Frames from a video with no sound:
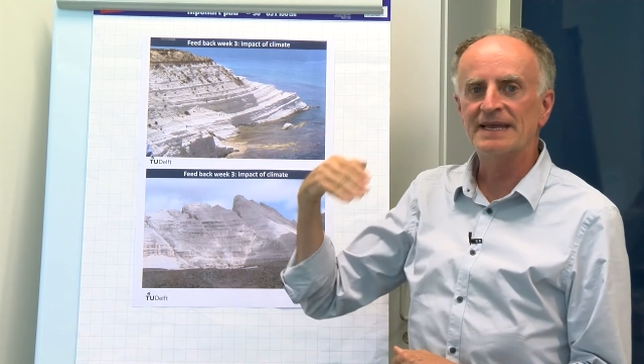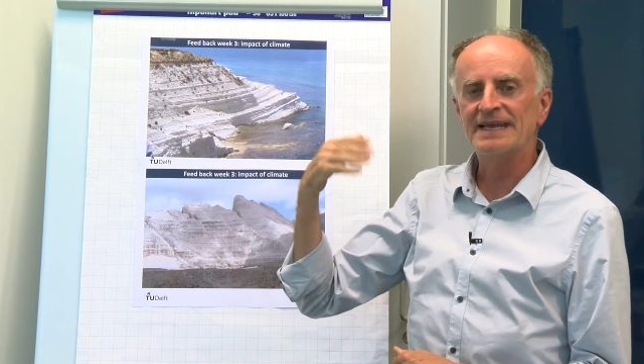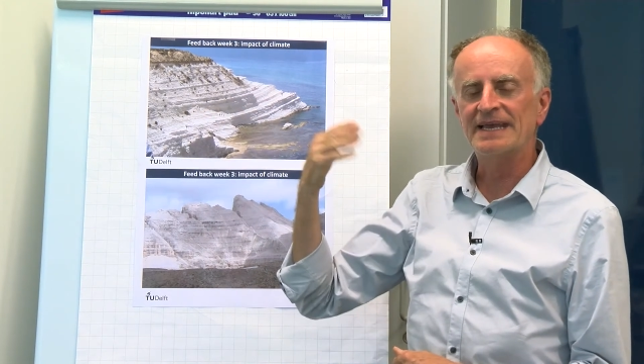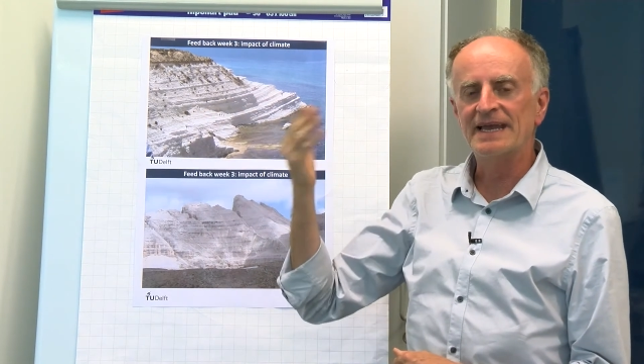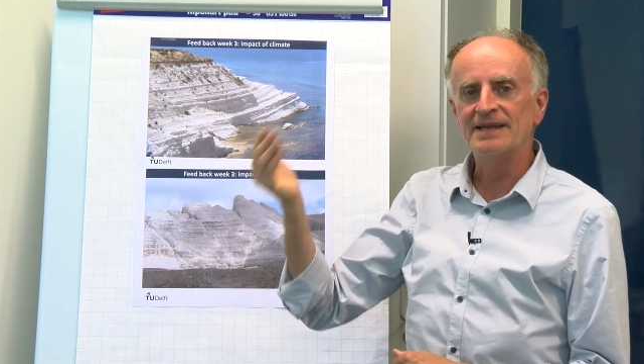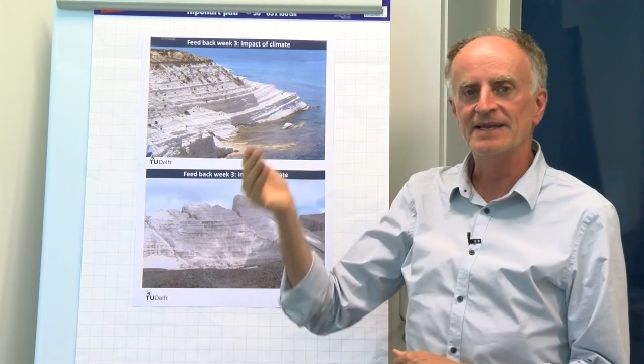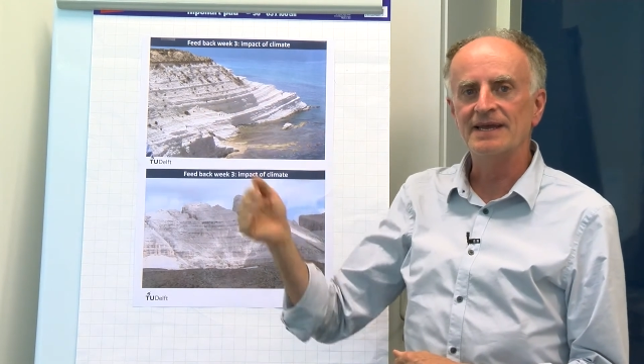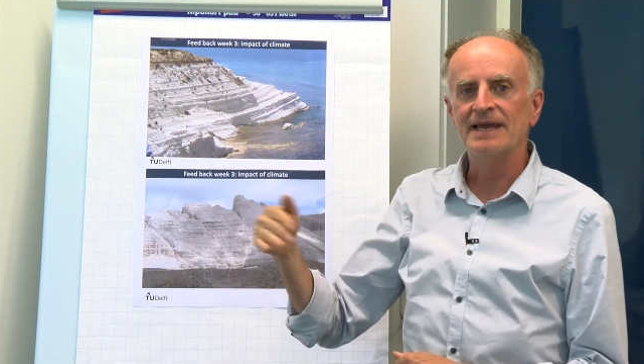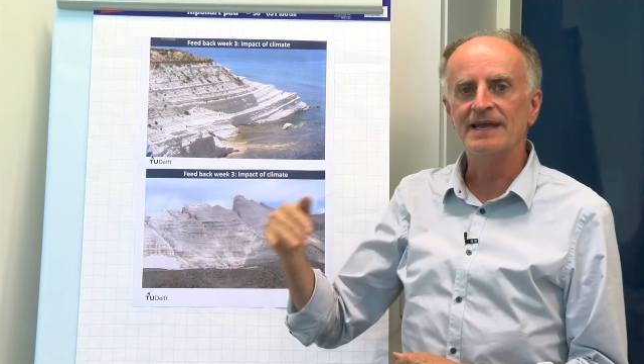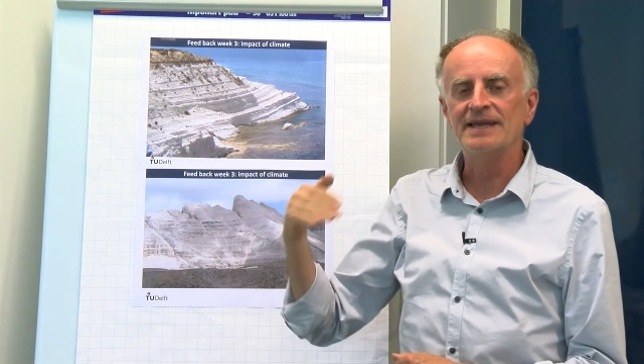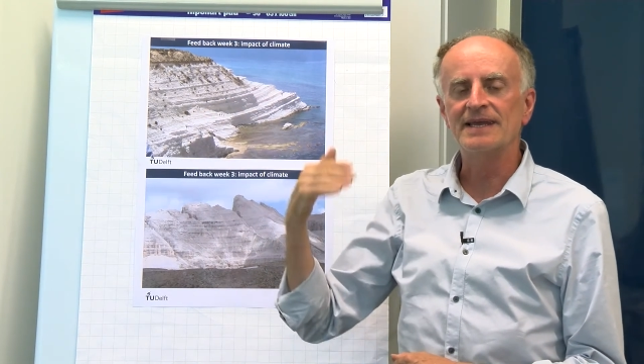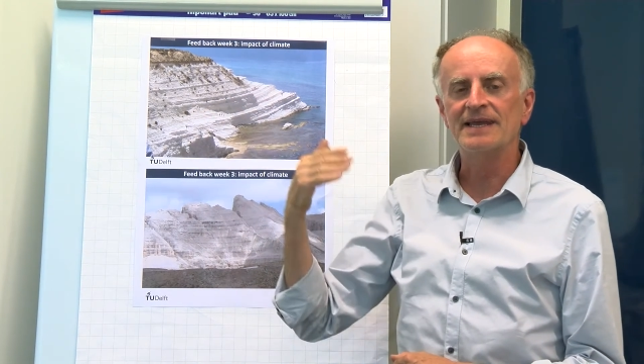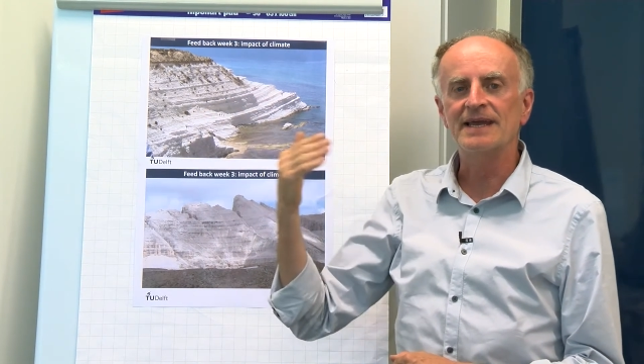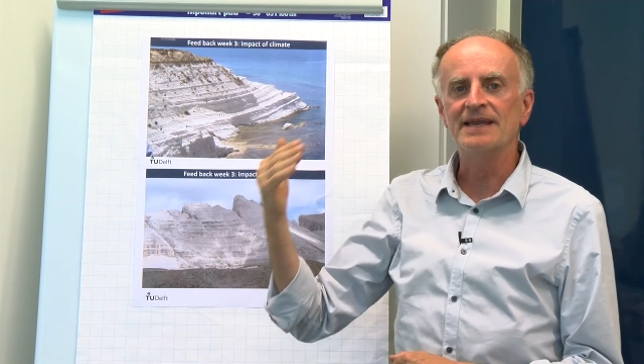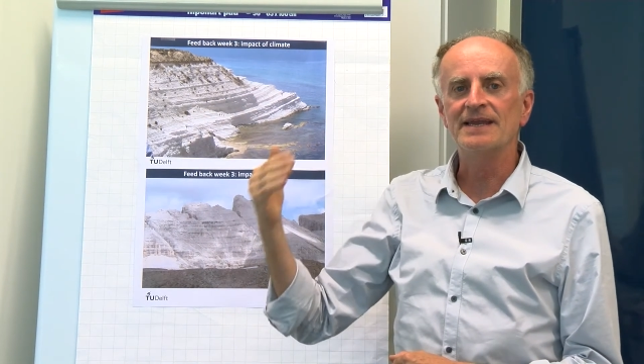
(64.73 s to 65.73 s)
again and
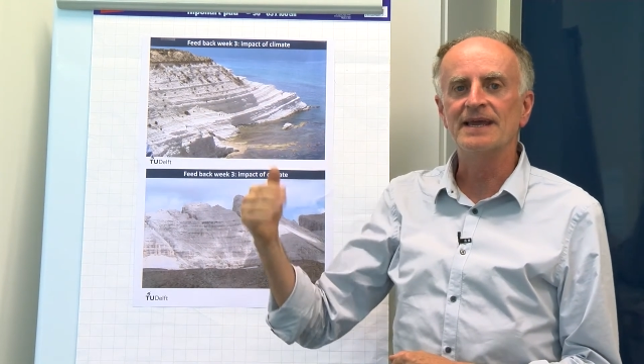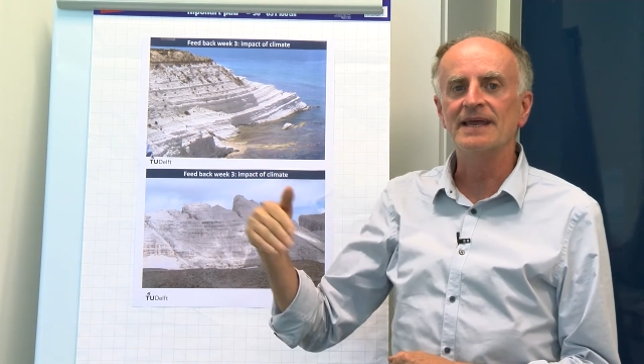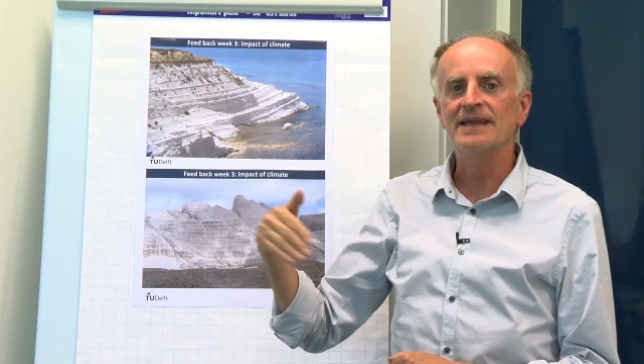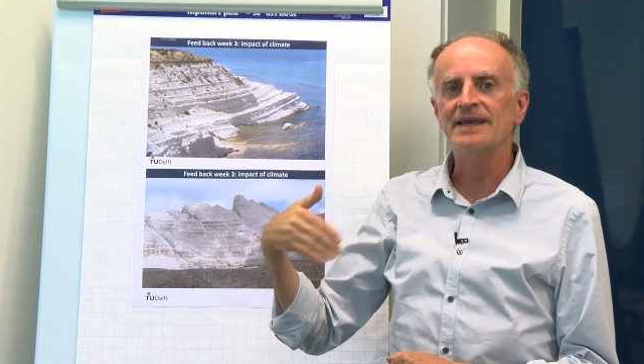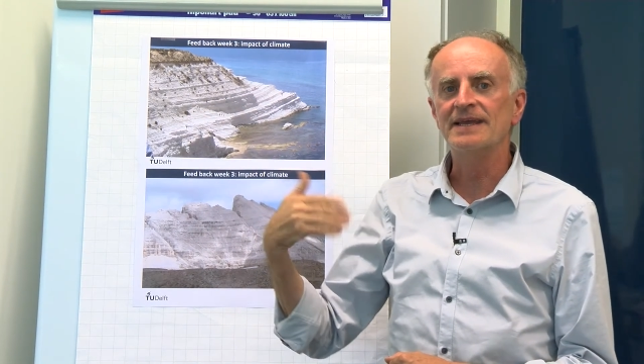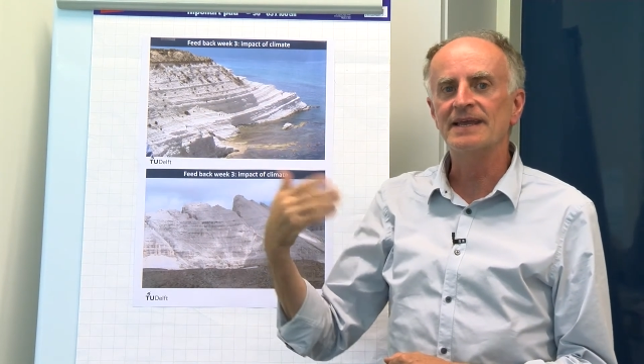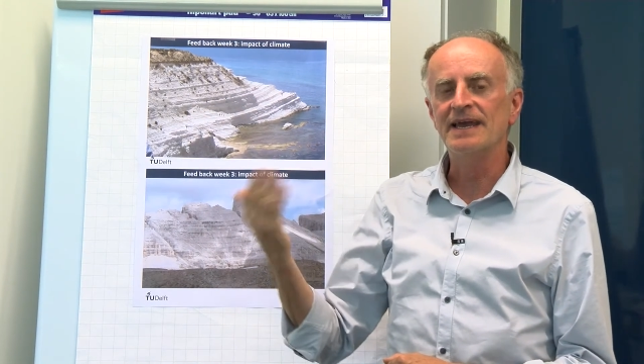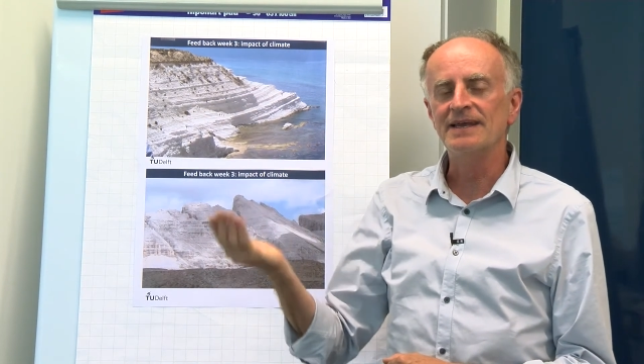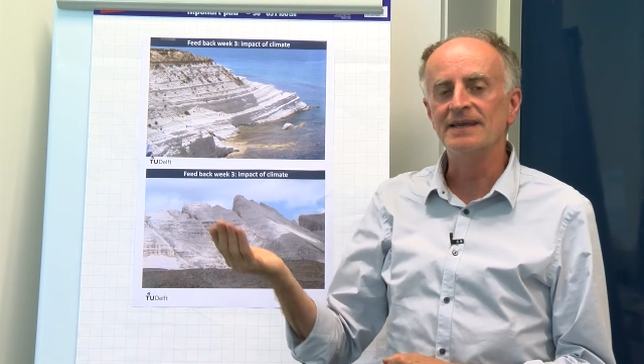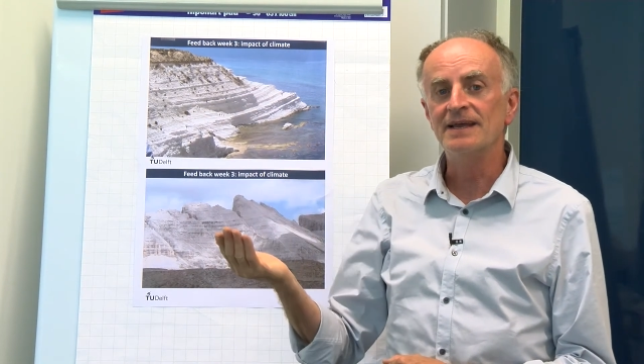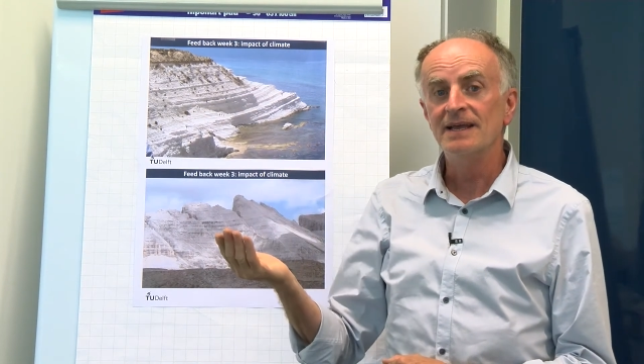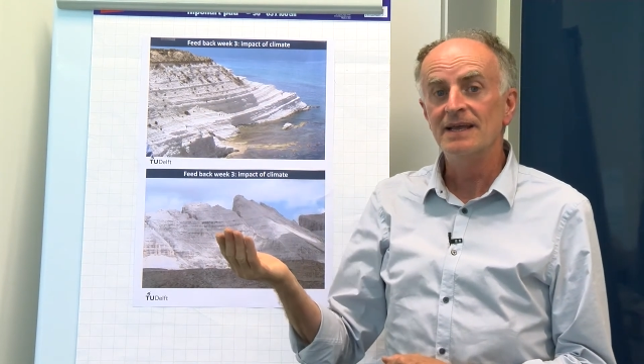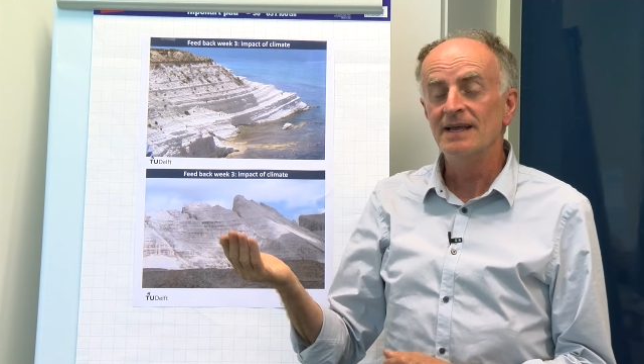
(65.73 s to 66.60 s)
again and again.